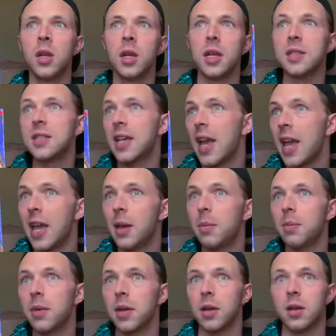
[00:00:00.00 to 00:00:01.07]

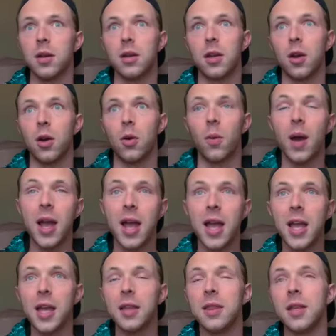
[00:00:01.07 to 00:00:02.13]
escape and go
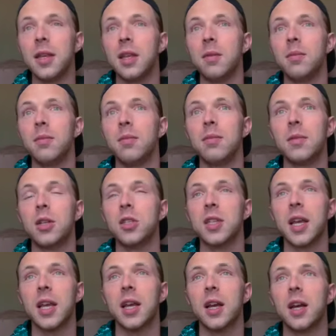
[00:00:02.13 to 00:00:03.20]
away, and then there's
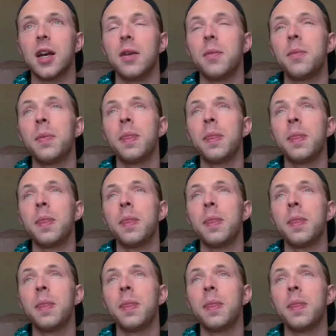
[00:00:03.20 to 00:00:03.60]
like a